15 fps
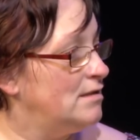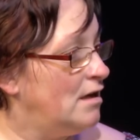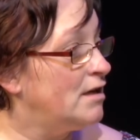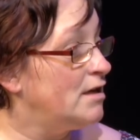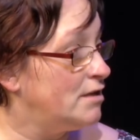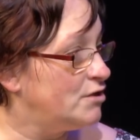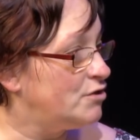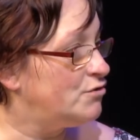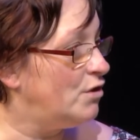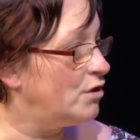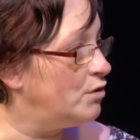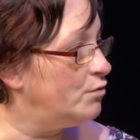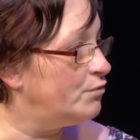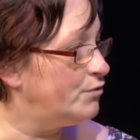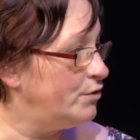are going to
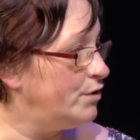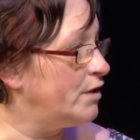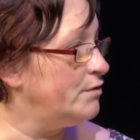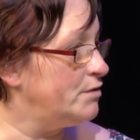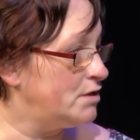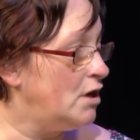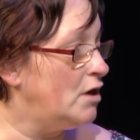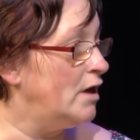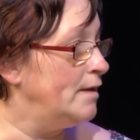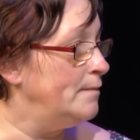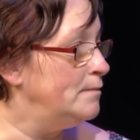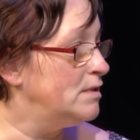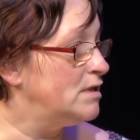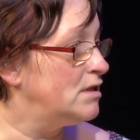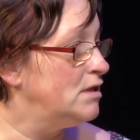struggle through those
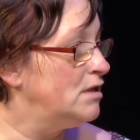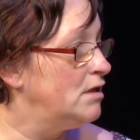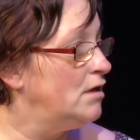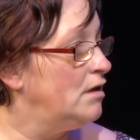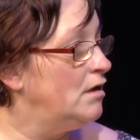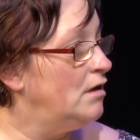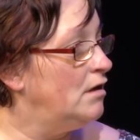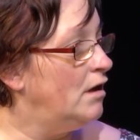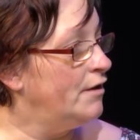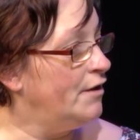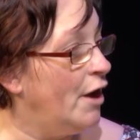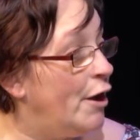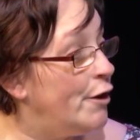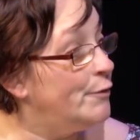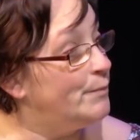times and
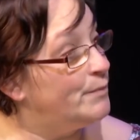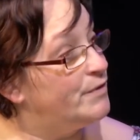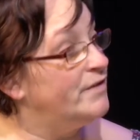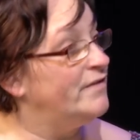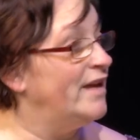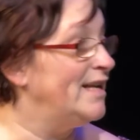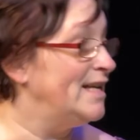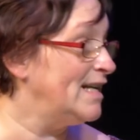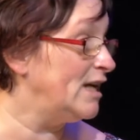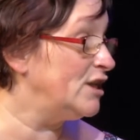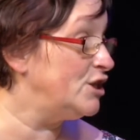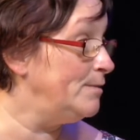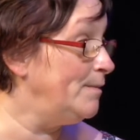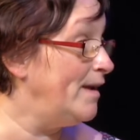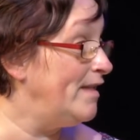hope that they can
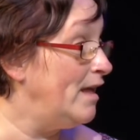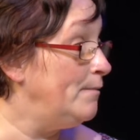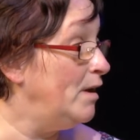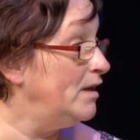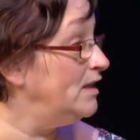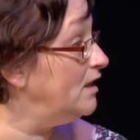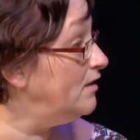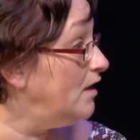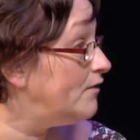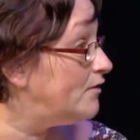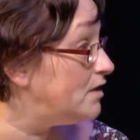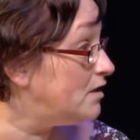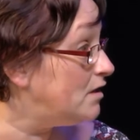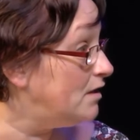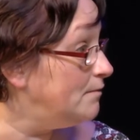actually make their money in the other
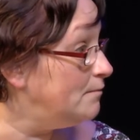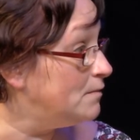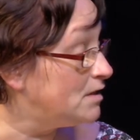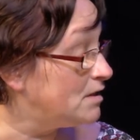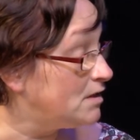times.